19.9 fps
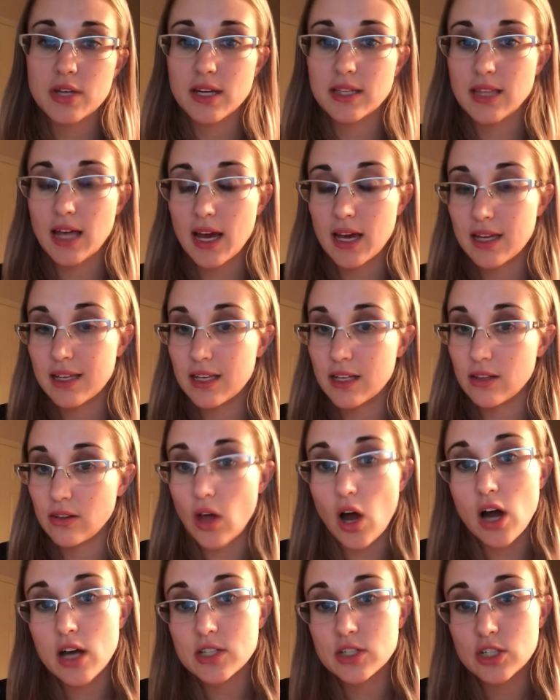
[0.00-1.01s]
like that get
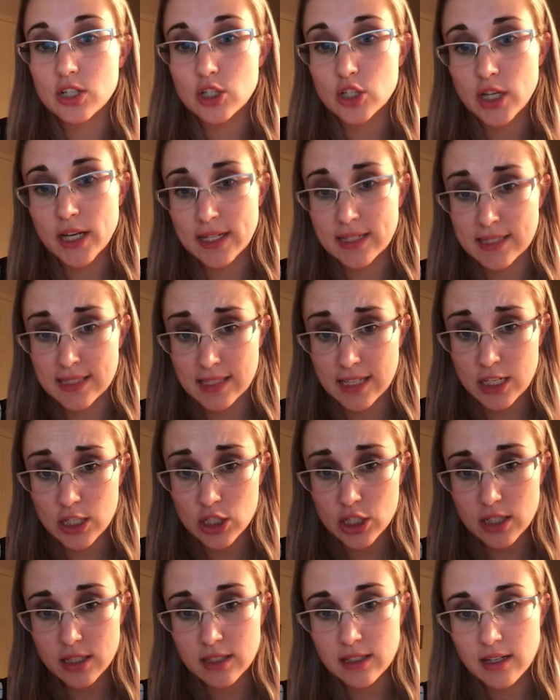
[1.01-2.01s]
lost in
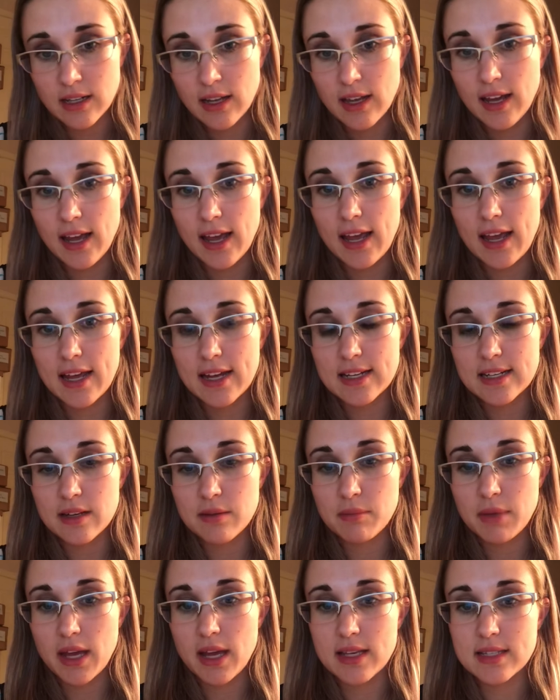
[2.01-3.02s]
translation, and
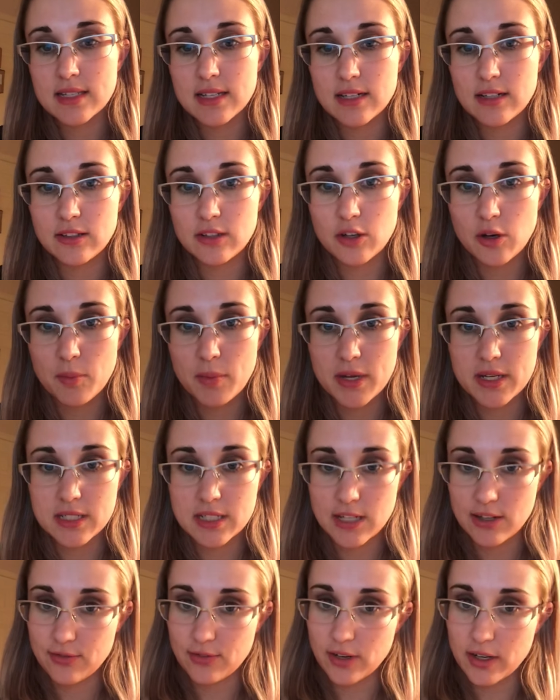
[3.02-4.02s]
it makes it a little bit
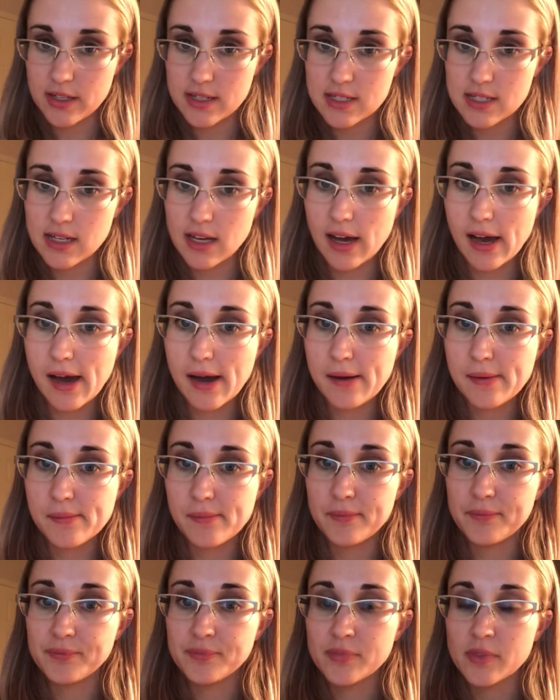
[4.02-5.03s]
different.
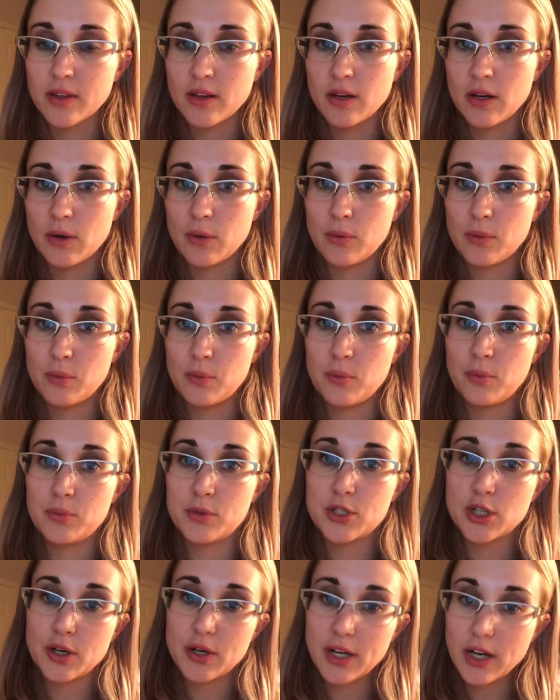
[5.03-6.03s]

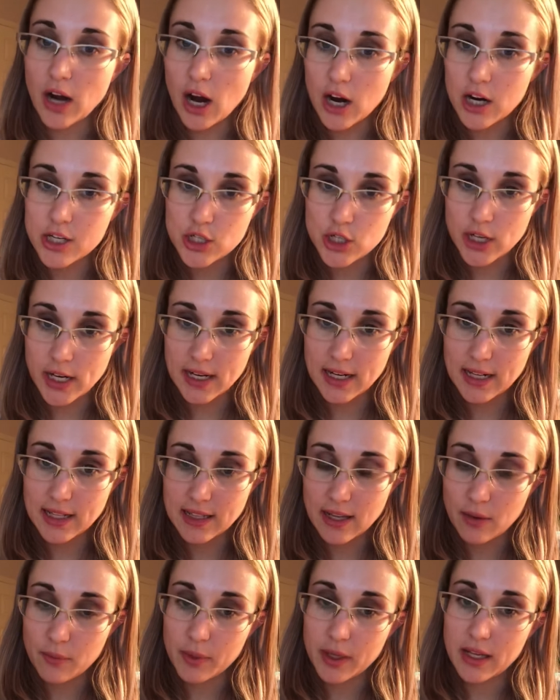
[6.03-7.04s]
During our
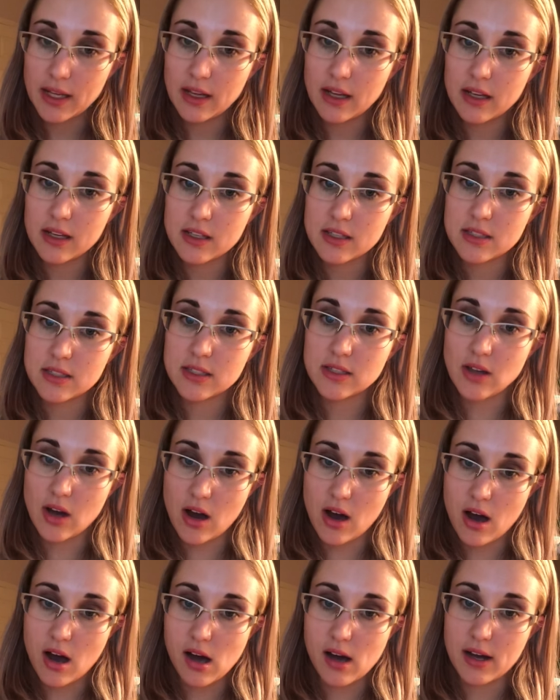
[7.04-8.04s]
training that we
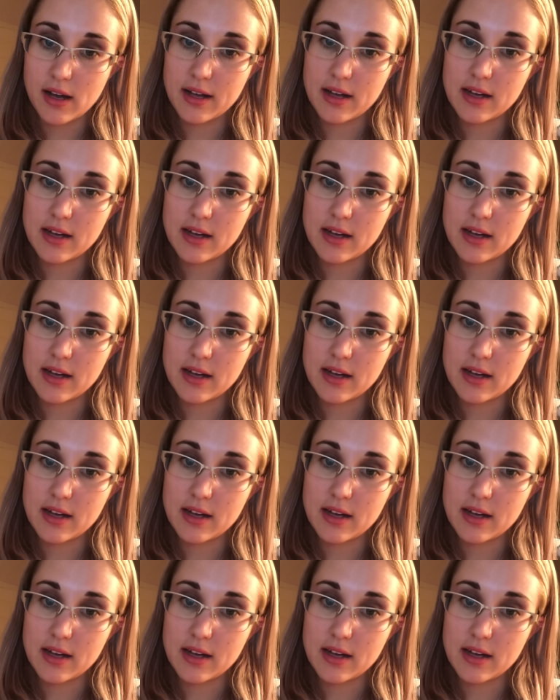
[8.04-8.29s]
saw,